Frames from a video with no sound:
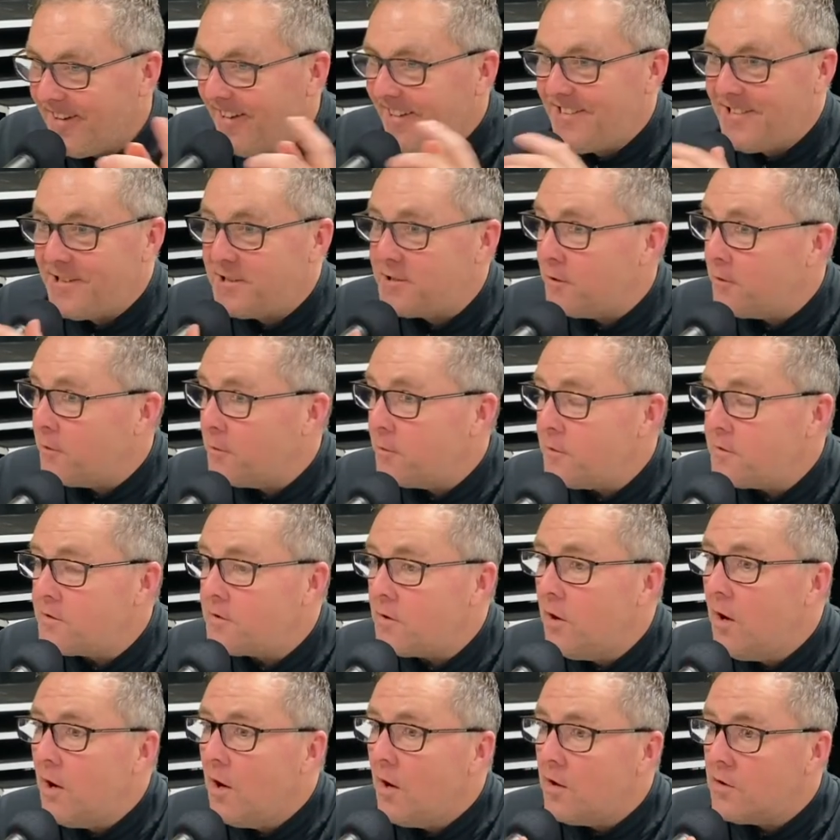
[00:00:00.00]
So this is
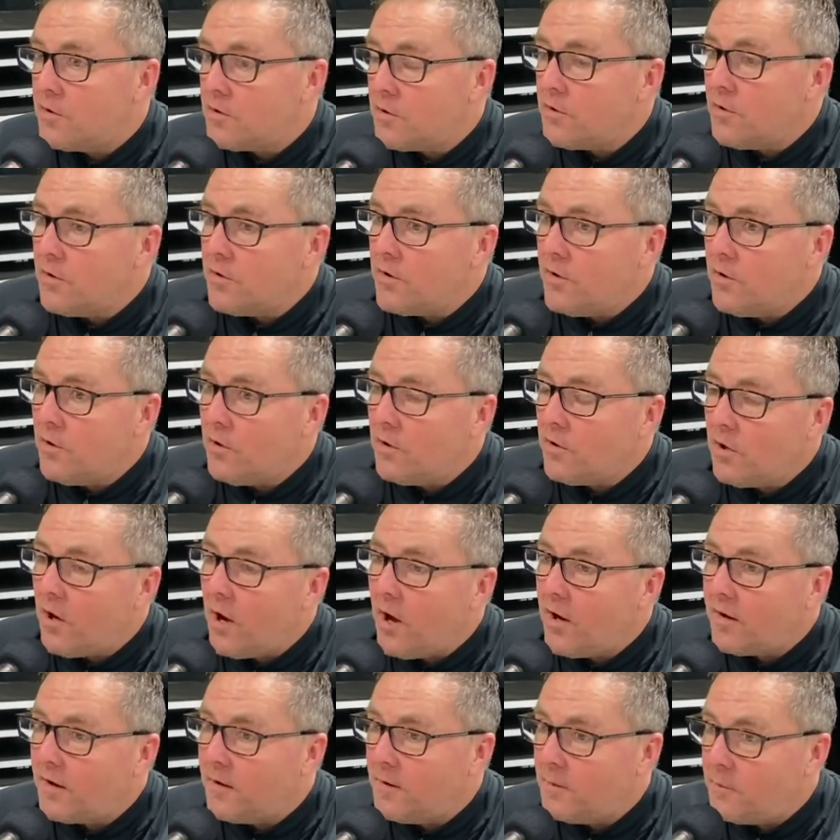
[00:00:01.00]
so cool, man. So you're you're
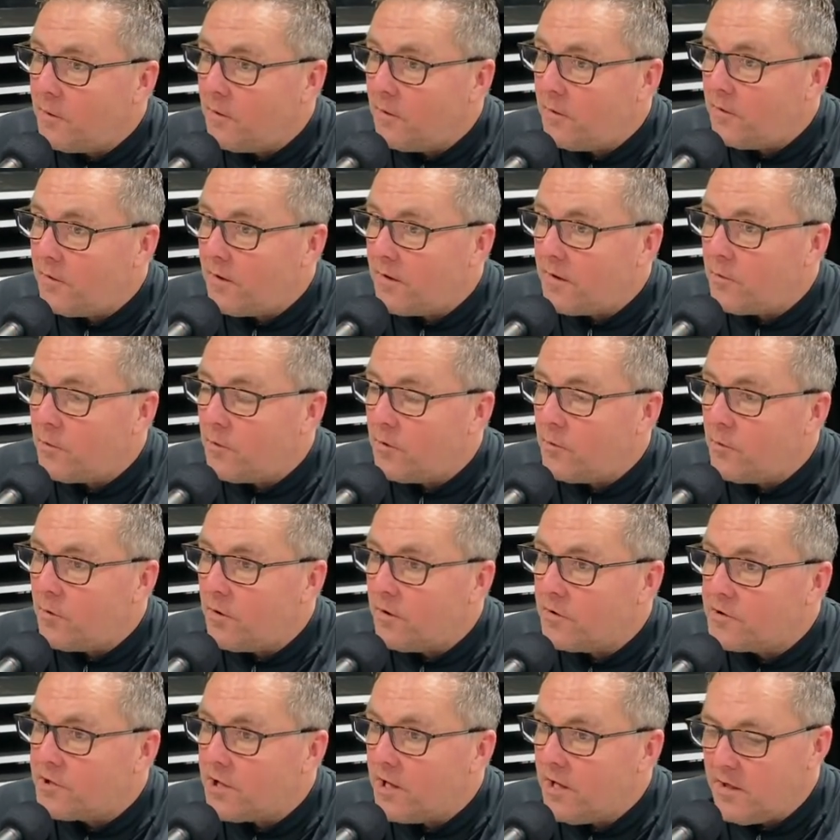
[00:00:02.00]
talking about like what will
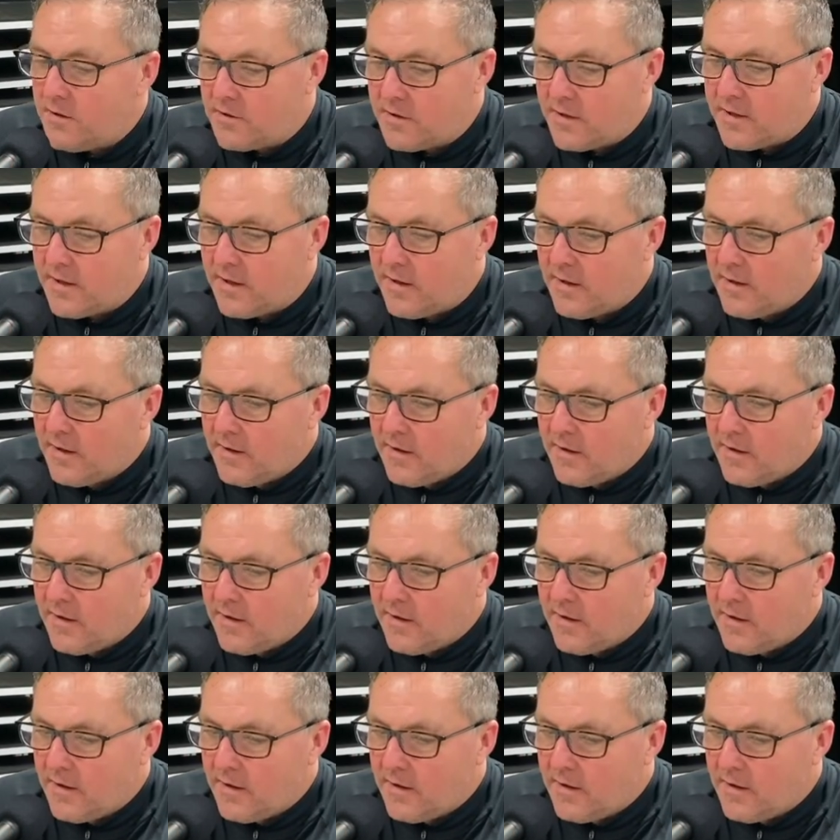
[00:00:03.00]
it change? Like